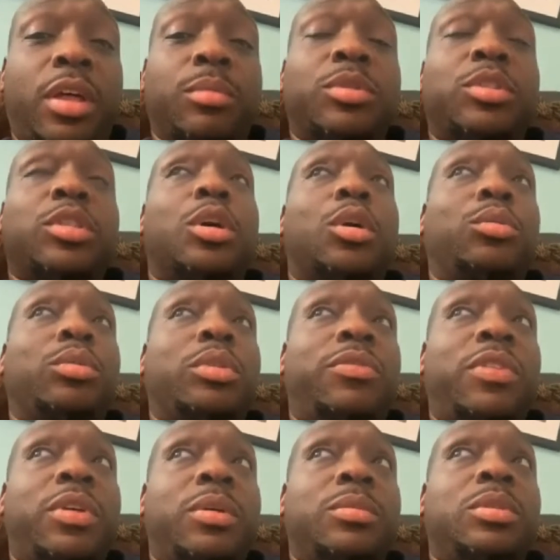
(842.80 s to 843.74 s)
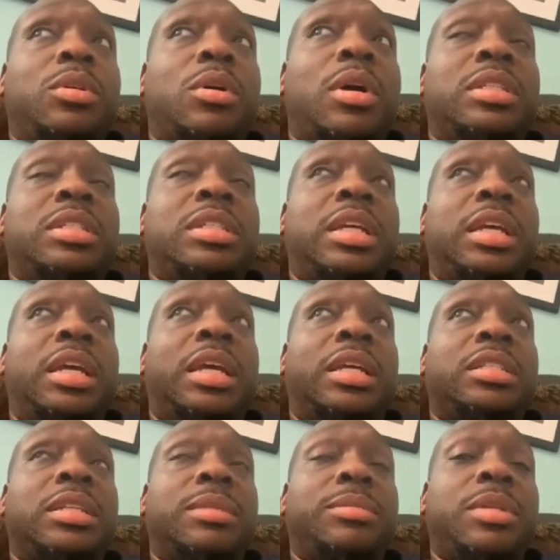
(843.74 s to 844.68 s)
So the film starts
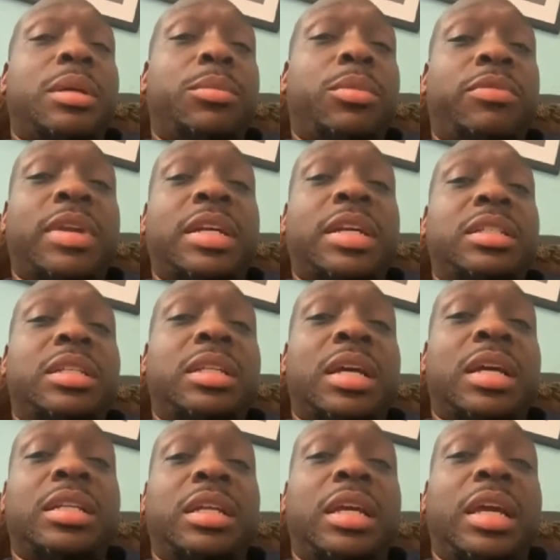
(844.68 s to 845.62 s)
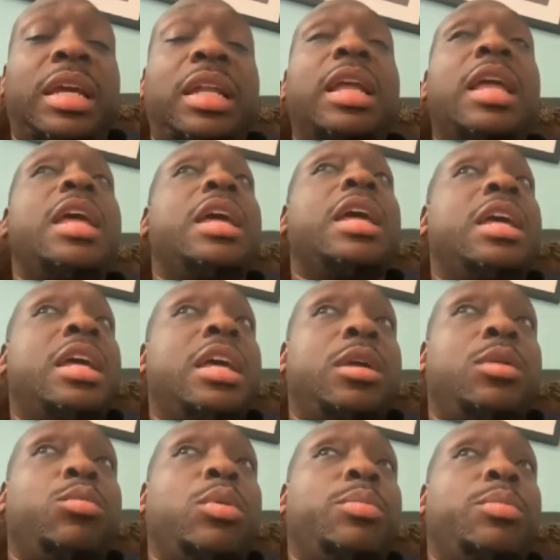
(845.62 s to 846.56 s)
in September of 1998.
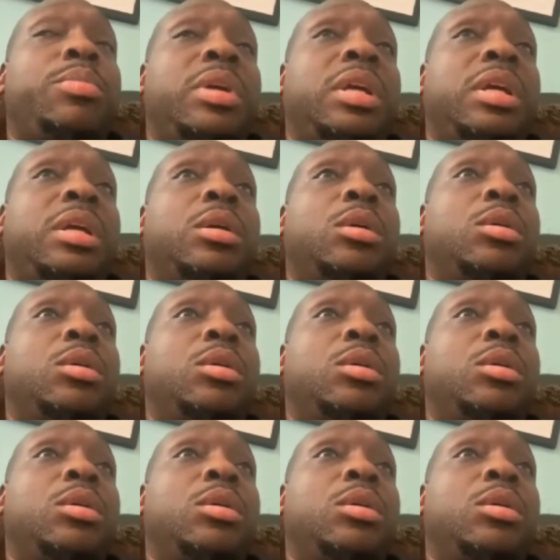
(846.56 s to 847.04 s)
It would be